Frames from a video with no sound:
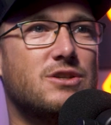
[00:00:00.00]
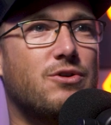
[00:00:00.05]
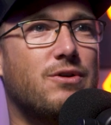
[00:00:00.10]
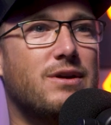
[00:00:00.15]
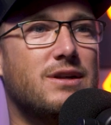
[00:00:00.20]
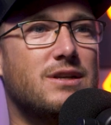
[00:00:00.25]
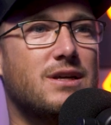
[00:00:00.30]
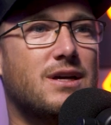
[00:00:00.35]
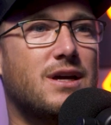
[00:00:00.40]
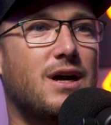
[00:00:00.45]

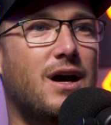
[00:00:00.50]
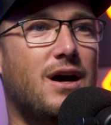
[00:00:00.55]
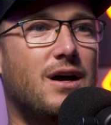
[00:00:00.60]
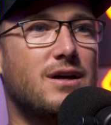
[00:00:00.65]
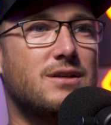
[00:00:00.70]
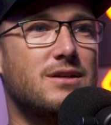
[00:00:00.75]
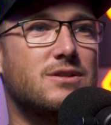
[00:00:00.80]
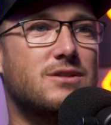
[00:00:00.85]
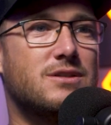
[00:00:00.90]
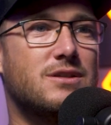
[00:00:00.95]
going to
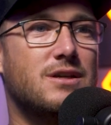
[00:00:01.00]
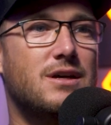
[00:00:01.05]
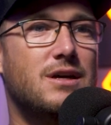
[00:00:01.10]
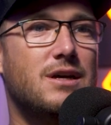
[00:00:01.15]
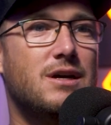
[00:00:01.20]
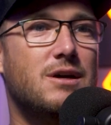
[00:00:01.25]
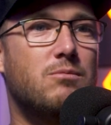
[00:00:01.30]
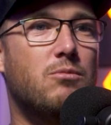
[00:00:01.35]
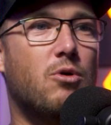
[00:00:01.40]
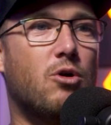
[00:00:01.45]
cause
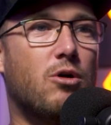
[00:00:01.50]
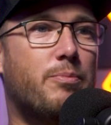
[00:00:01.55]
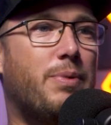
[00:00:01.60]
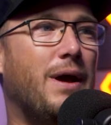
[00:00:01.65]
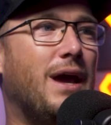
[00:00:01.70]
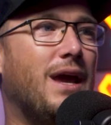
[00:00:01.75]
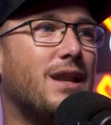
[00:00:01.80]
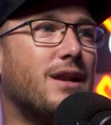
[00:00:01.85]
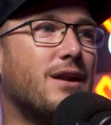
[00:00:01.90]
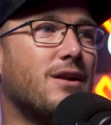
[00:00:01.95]
more
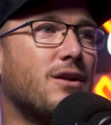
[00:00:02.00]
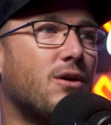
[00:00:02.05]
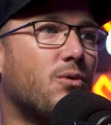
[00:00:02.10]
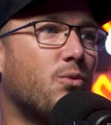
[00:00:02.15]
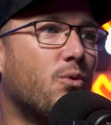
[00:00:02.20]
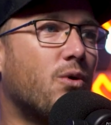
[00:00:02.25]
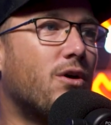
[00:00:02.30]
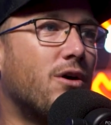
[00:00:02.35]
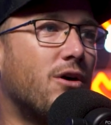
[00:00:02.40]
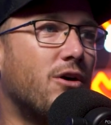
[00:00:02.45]
pain in our
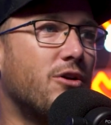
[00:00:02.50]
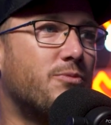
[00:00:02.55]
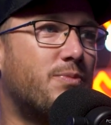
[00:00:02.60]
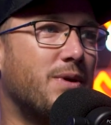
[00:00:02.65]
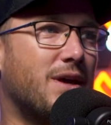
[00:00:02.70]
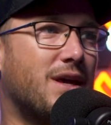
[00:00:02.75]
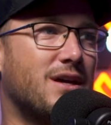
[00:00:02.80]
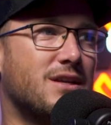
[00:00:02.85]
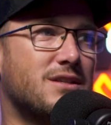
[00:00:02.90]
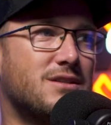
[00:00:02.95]
world
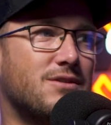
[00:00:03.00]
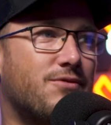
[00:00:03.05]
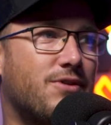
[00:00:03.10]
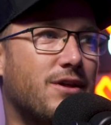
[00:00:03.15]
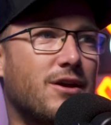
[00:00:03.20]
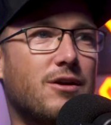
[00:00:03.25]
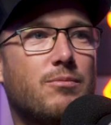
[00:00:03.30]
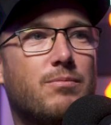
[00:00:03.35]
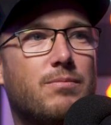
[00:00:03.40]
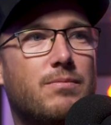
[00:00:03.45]
because of
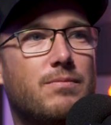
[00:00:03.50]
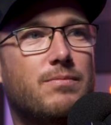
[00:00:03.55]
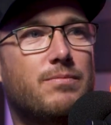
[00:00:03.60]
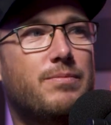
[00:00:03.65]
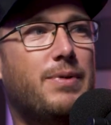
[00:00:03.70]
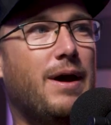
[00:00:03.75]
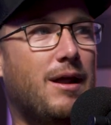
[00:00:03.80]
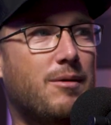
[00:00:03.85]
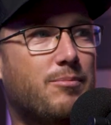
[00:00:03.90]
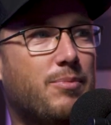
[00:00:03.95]
their
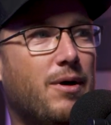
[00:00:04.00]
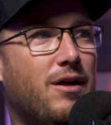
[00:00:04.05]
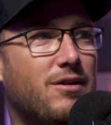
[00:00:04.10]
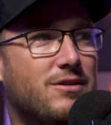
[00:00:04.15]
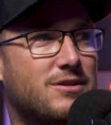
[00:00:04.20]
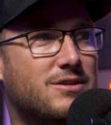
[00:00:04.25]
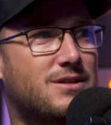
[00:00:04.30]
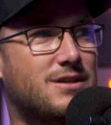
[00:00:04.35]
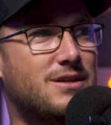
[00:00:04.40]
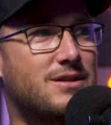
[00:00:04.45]
bad
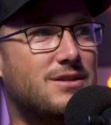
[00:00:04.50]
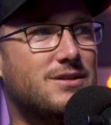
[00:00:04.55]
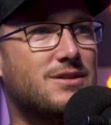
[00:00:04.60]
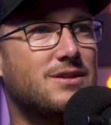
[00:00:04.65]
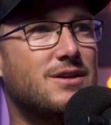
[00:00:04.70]
policies?